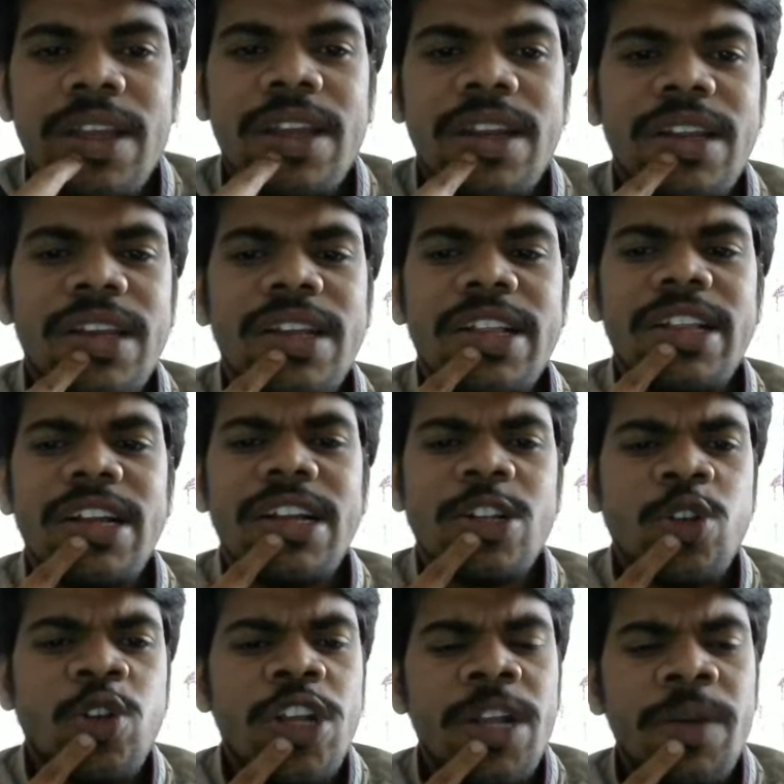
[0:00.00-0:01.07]
It is
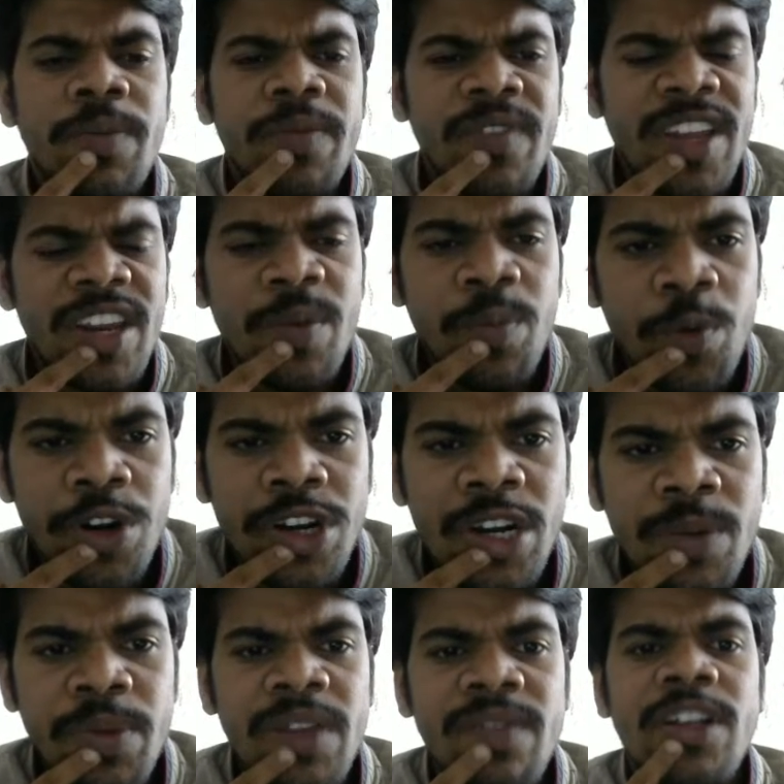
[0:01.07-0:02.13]
also a very
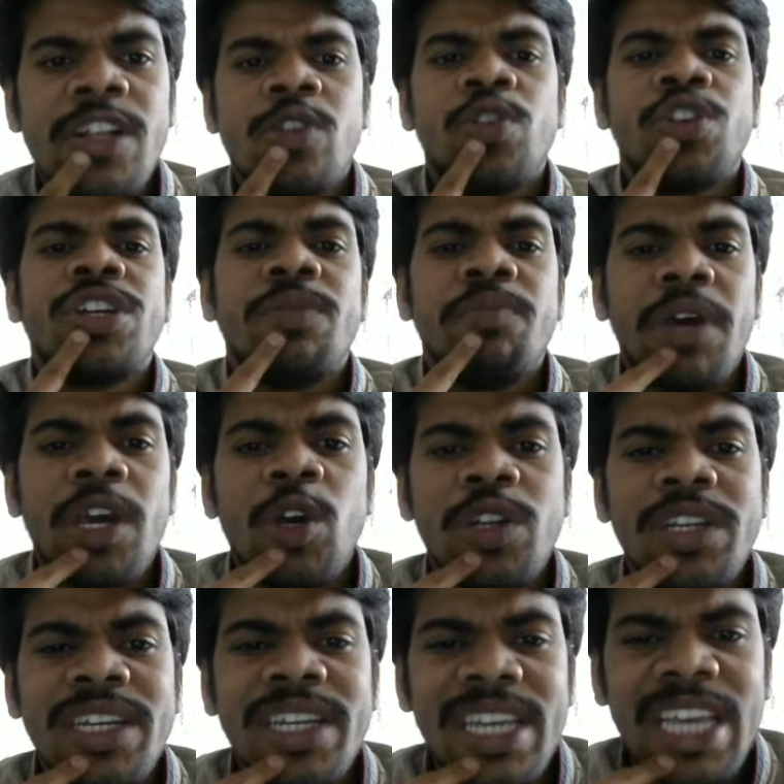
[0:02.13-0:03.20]
important previous question.
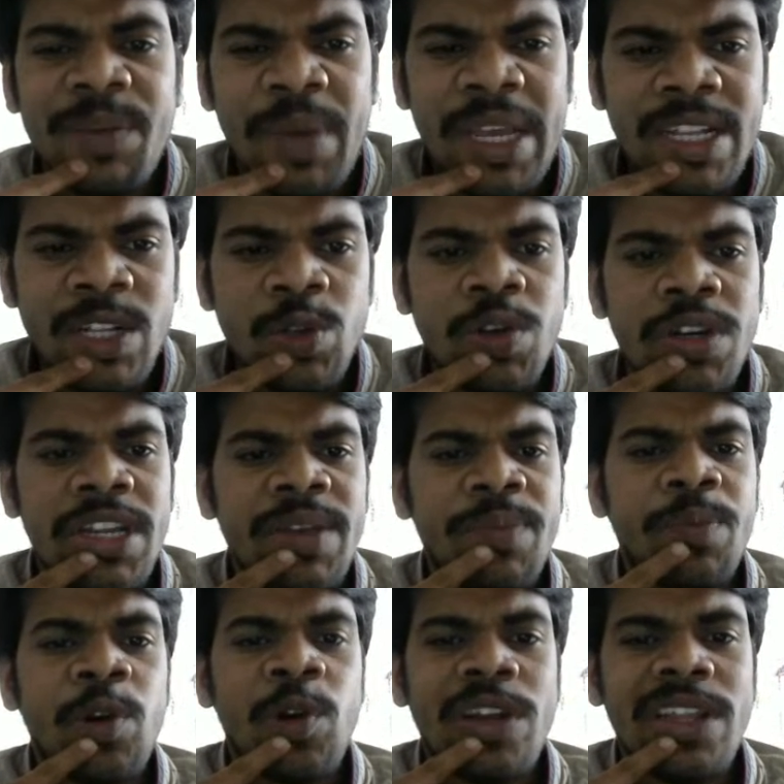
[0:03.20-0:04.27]
Biogenic amines only,
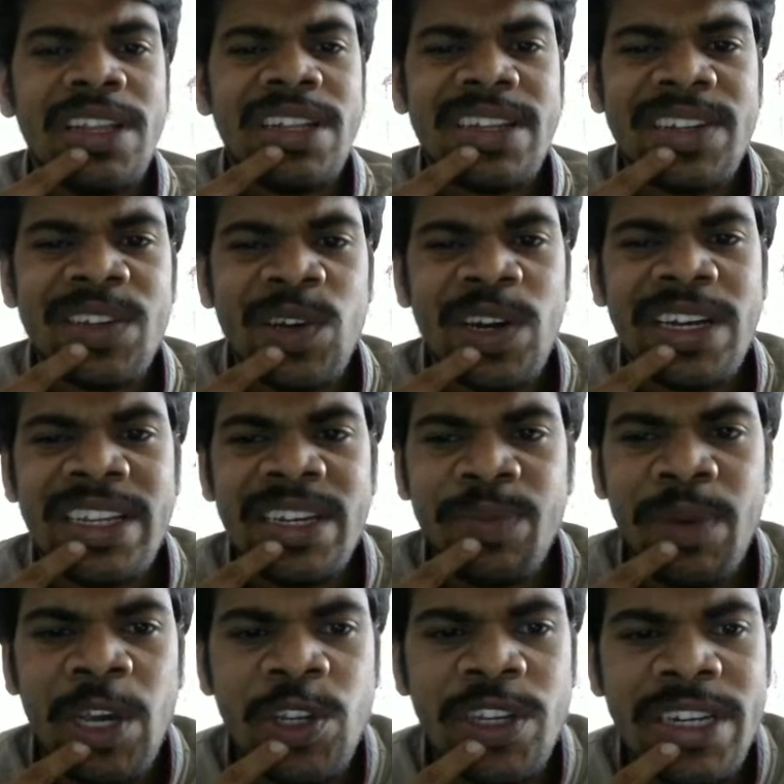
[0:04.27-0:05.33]
proteins, steroids, and
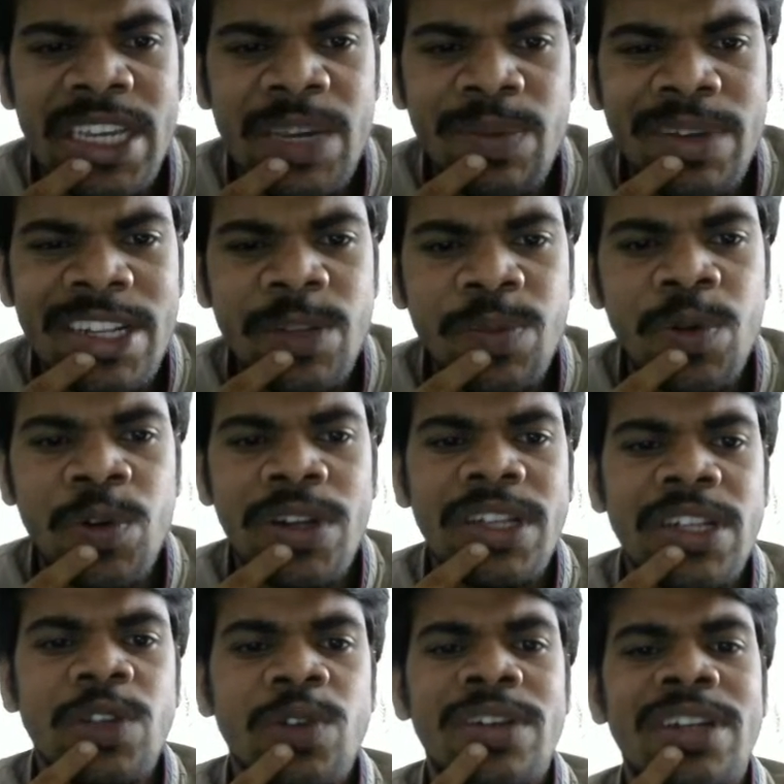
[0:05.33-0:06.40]
biogenic amines,
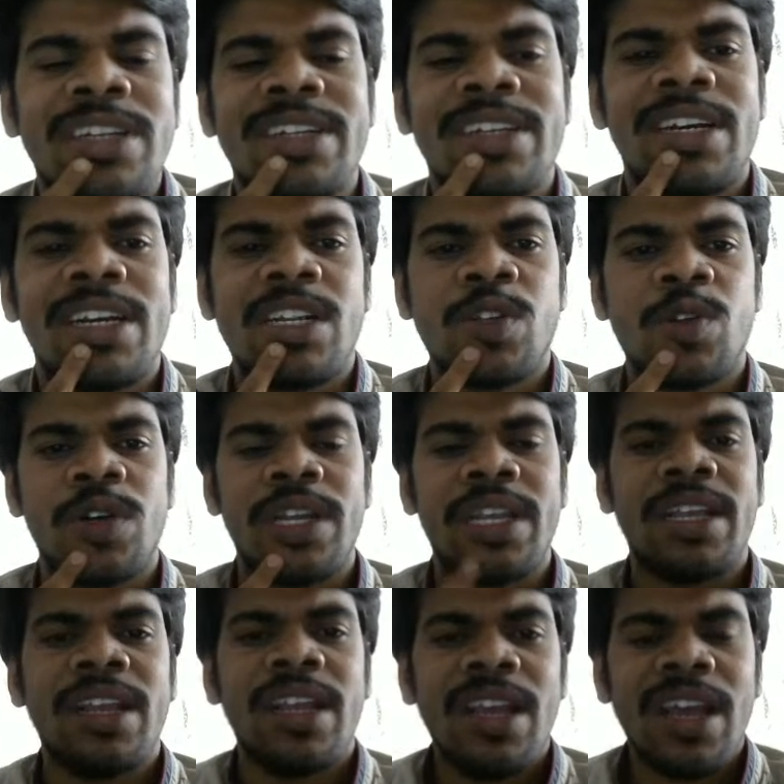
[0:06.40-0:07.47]
proteins only, steroids
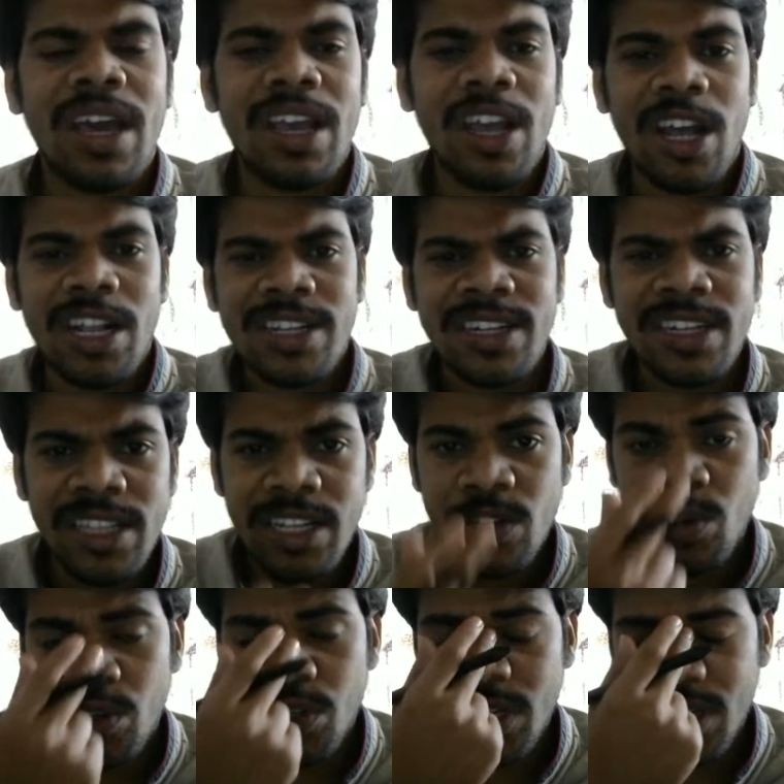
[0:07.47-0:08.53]
only. I asked
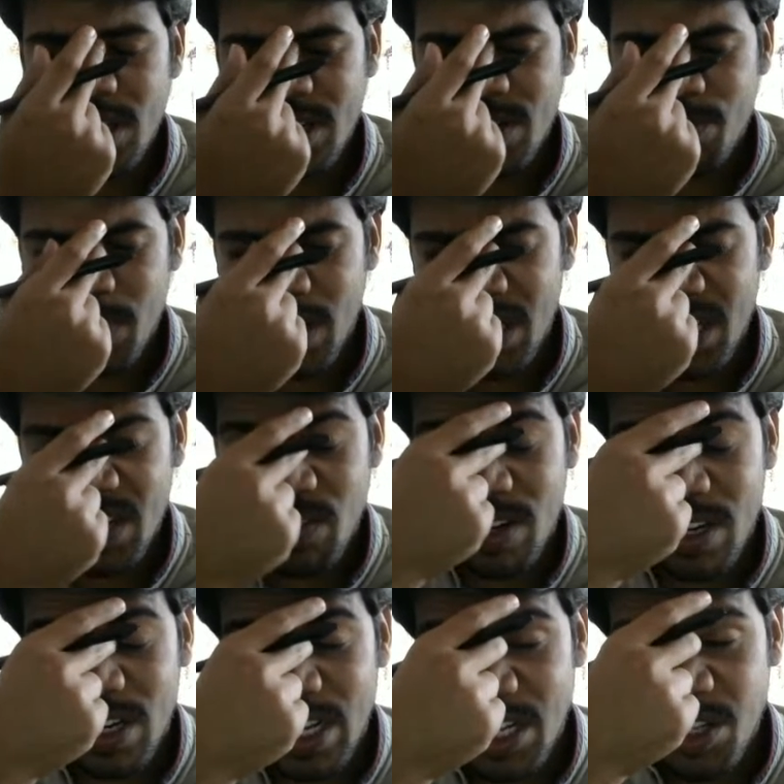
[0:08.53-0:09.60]
this question in
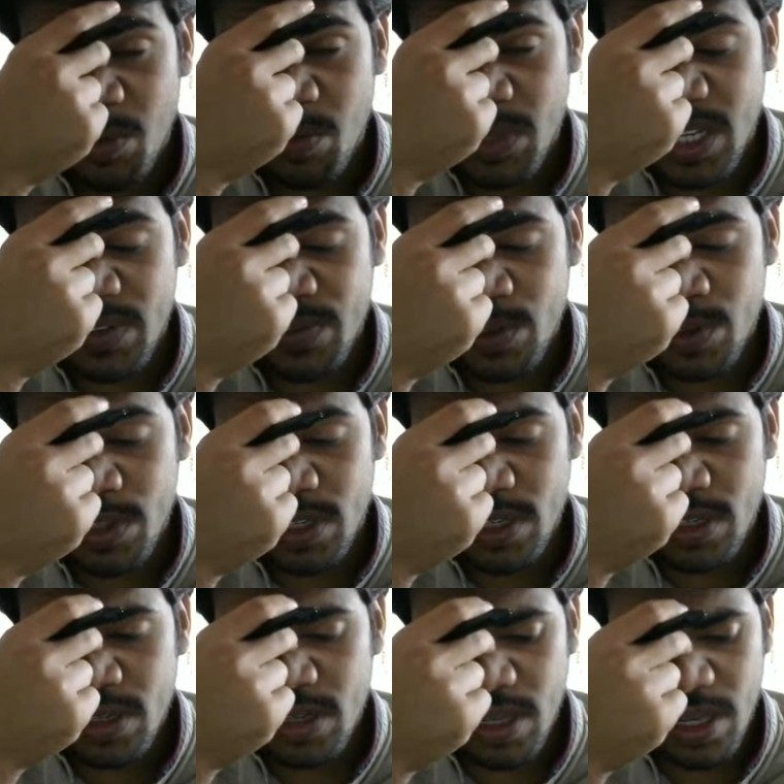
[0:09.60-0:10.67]
our classroom,
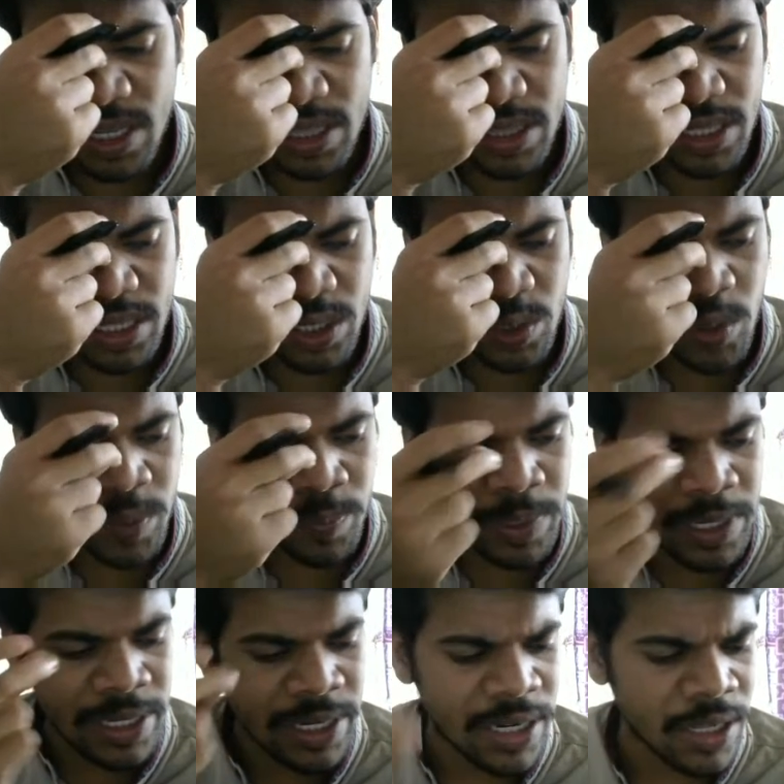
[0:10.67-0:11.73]
Safiuddin. I think you are
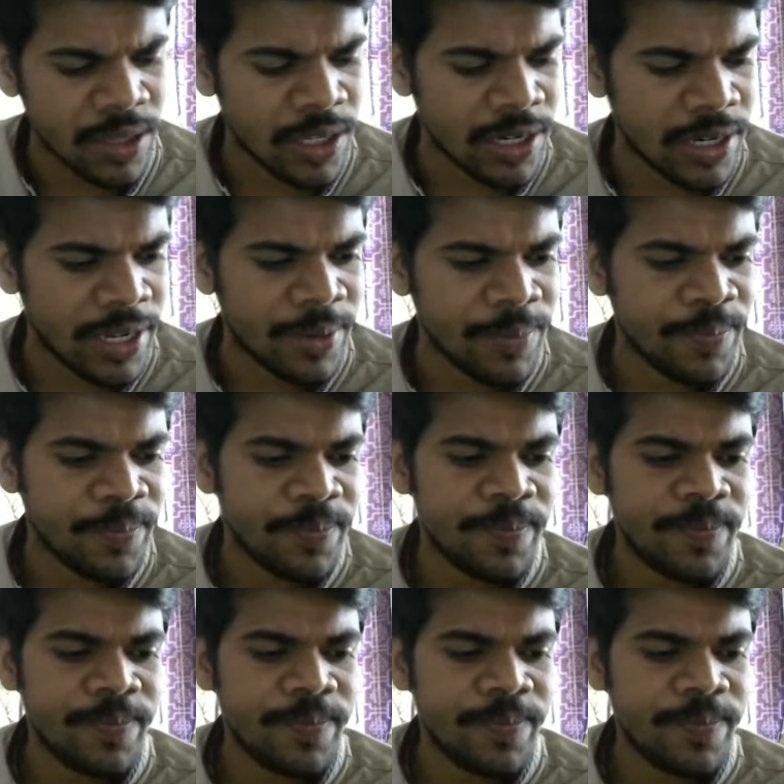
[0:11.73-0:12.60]
present on that day.